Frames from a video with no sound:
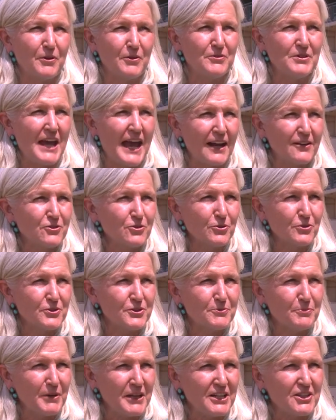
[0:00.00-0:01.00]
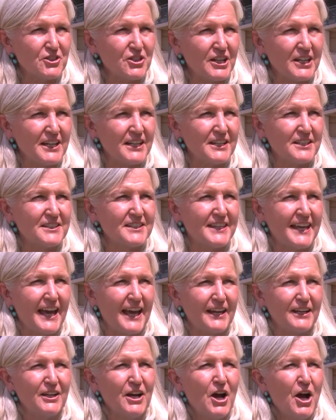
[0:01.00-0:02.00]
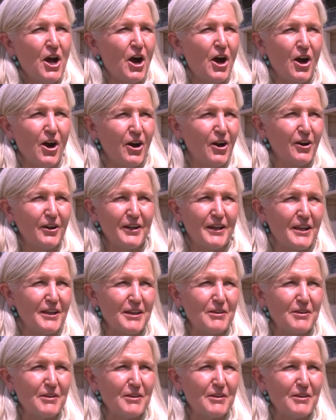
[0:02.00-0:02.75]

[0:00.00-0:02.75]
natural species that are